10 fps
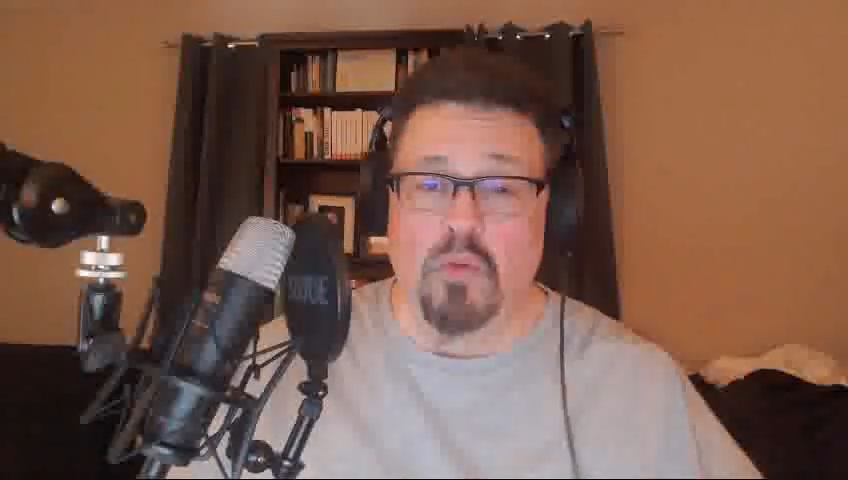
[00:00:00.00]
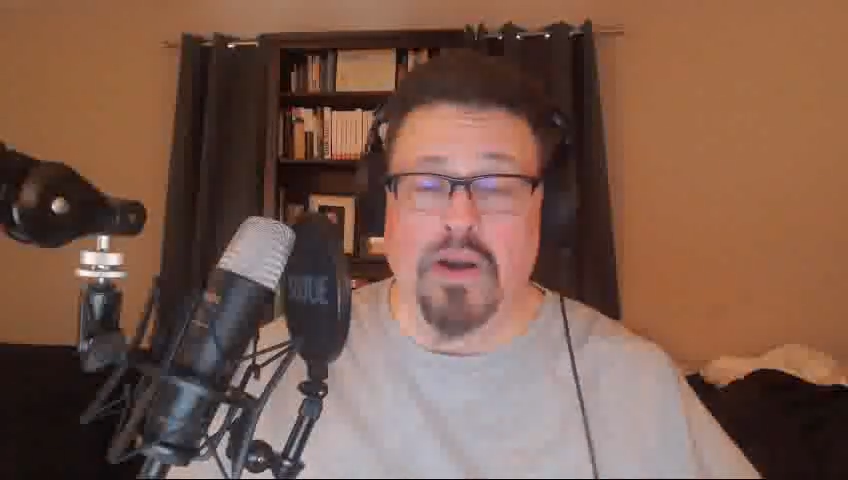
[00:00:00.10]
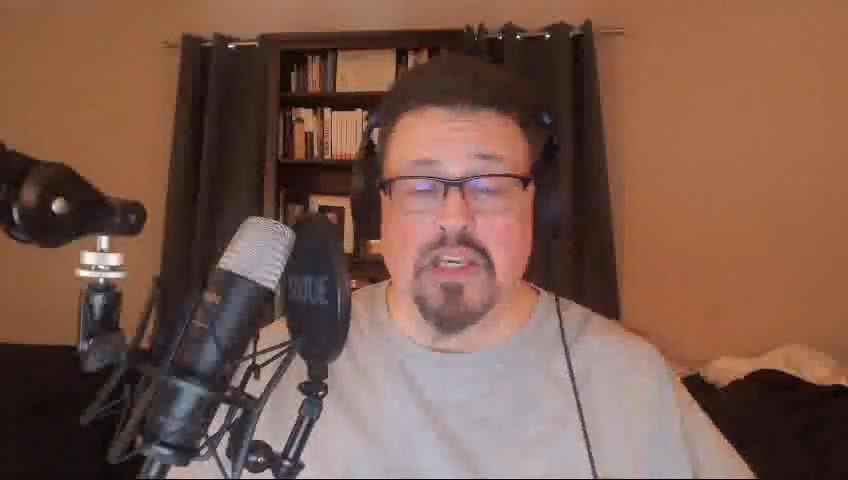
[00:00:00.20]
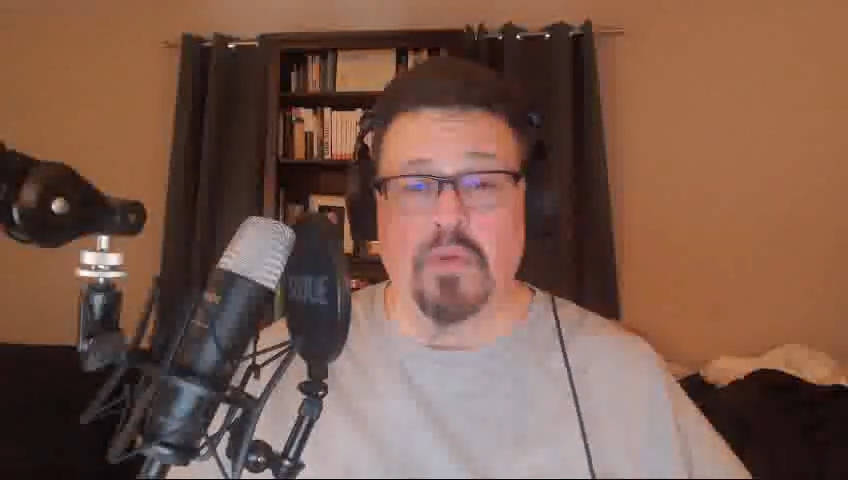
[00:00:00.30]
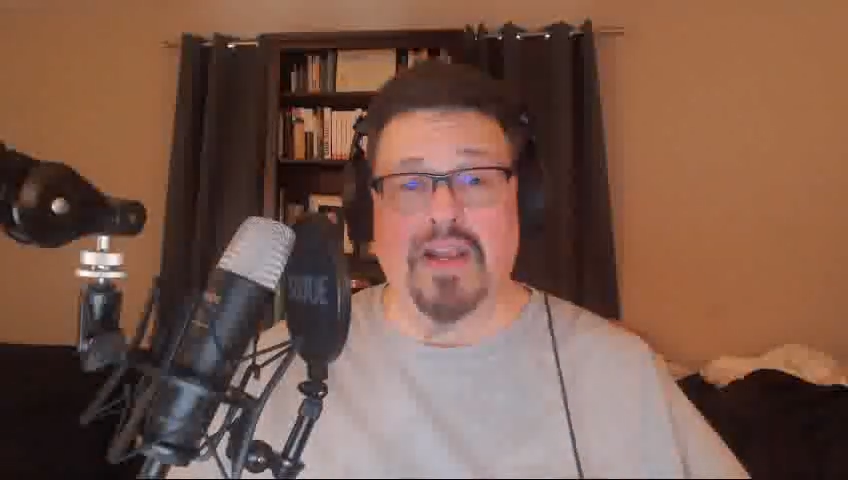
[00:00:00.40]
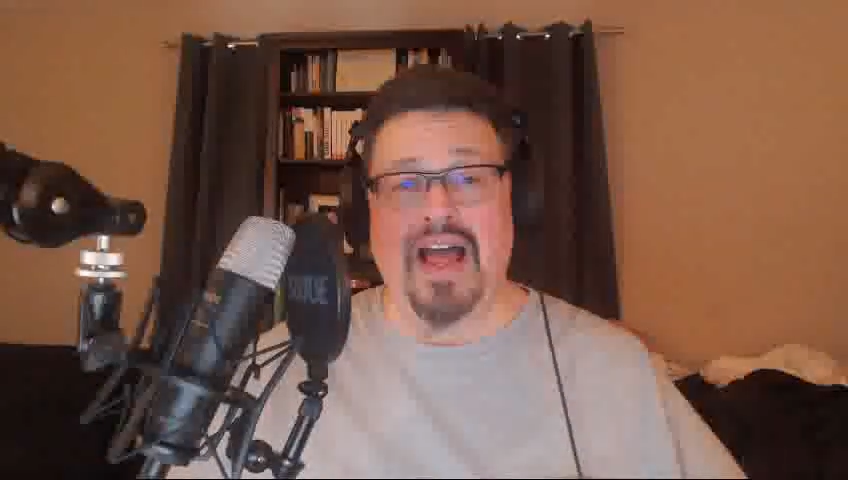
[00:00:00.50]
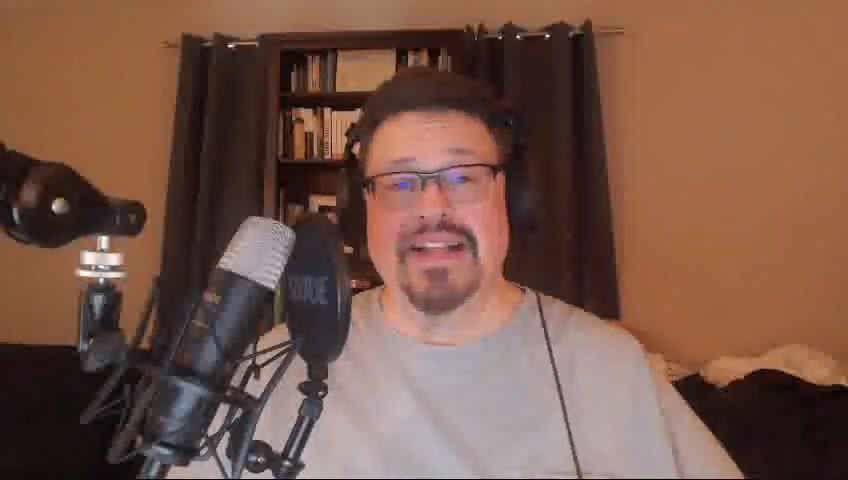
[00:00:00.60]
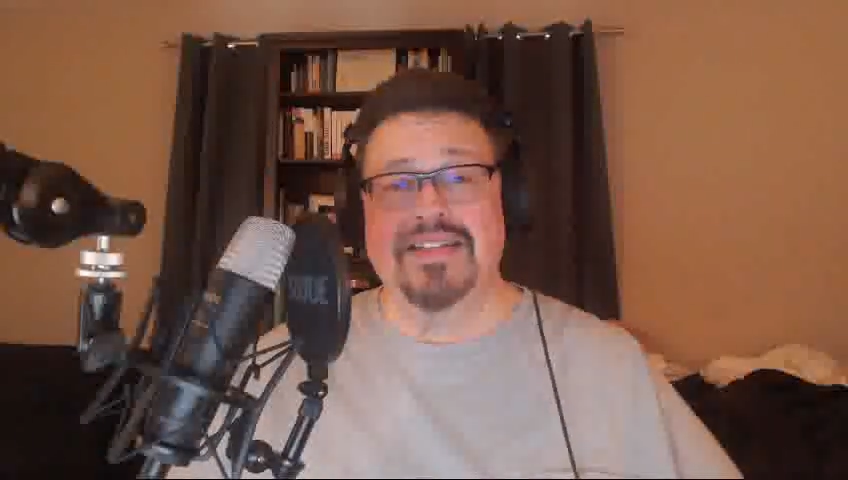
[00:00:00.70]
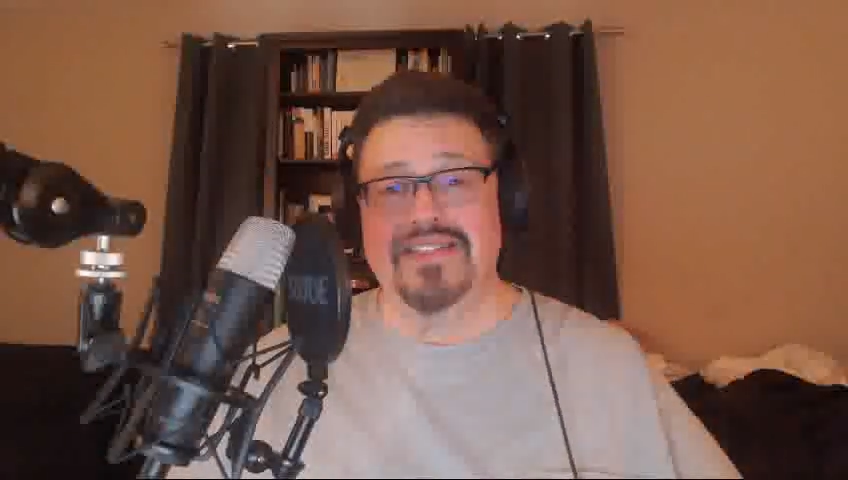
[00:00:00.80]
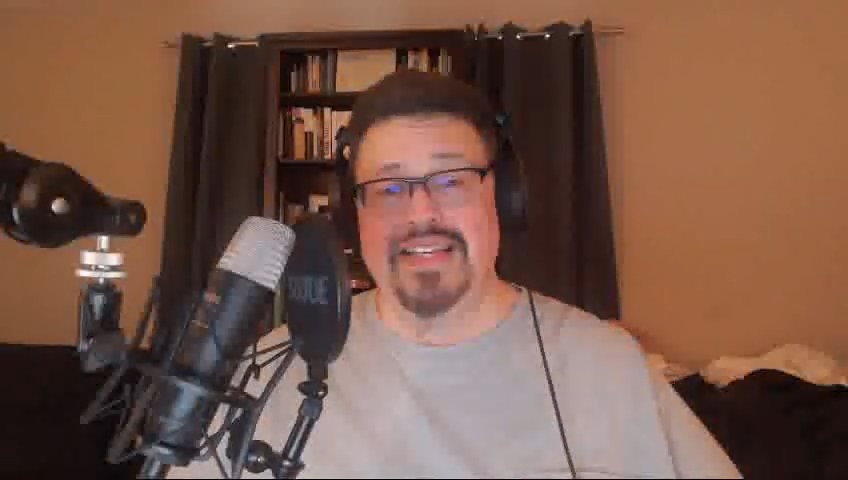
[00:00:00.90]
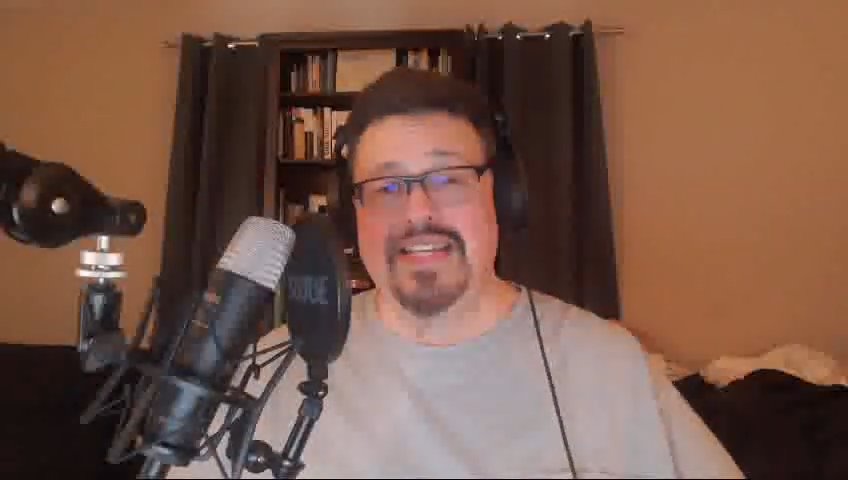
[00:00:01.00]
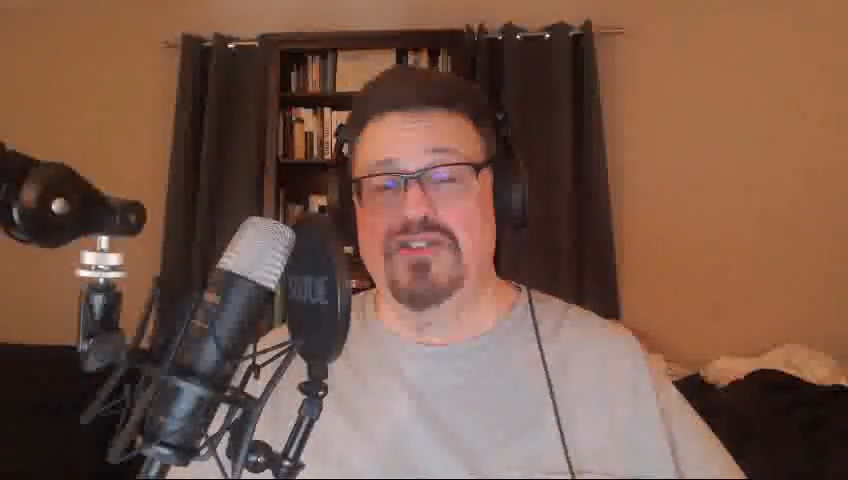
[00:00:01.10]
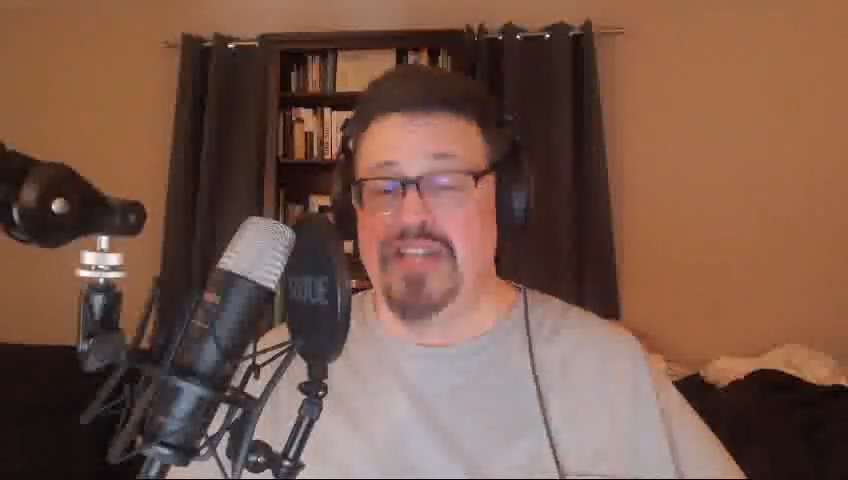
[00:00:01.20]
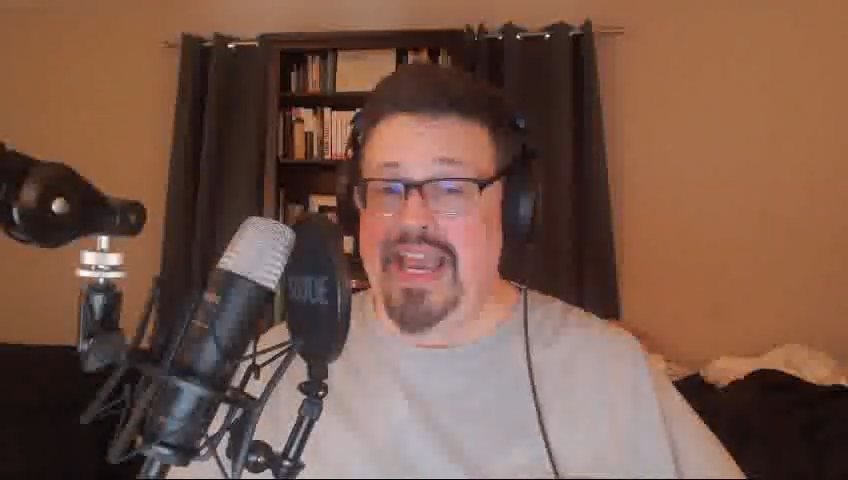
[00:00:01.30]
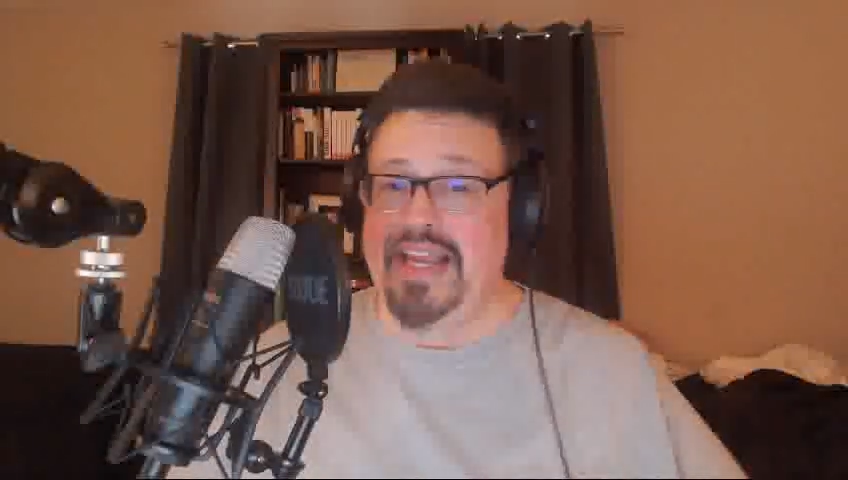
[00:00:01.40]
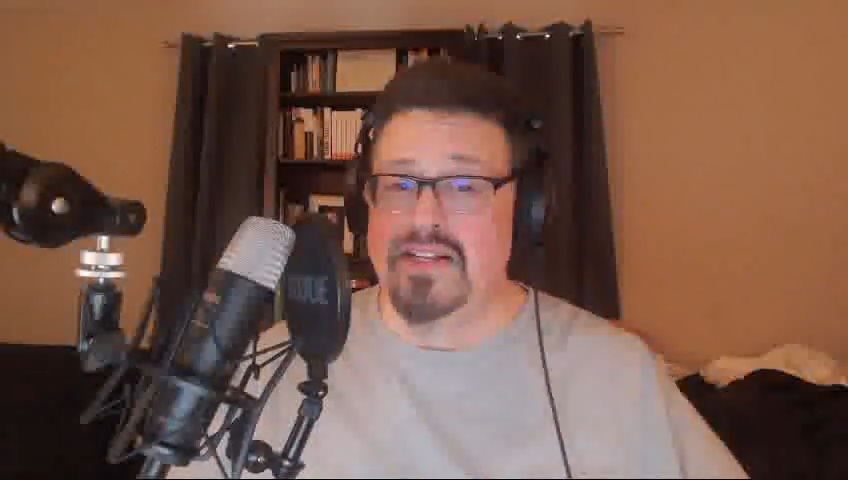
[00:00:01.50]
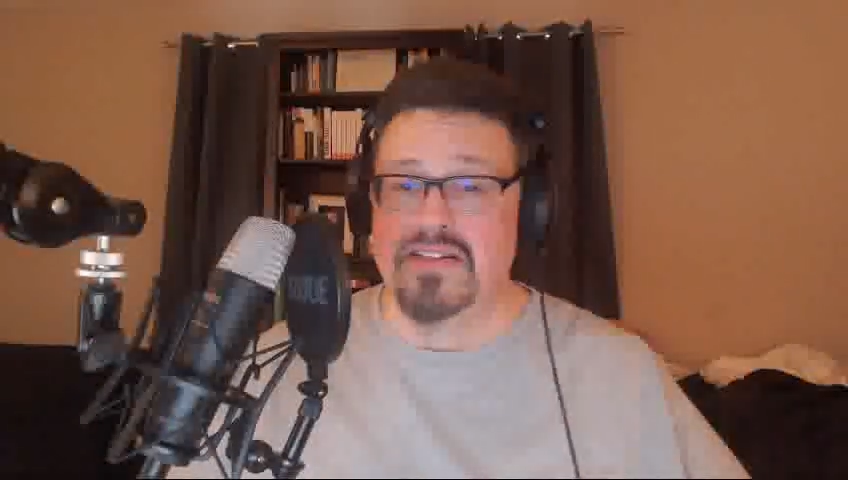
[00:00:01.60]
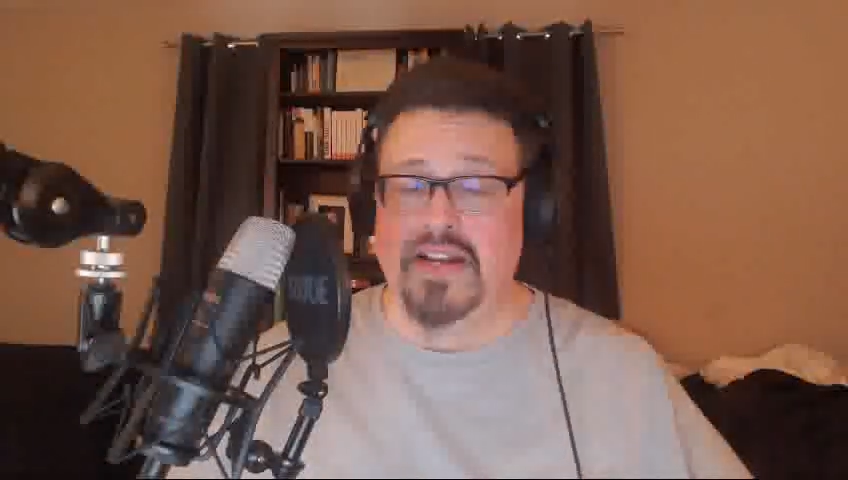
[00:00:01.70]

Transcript: what you would like to see change.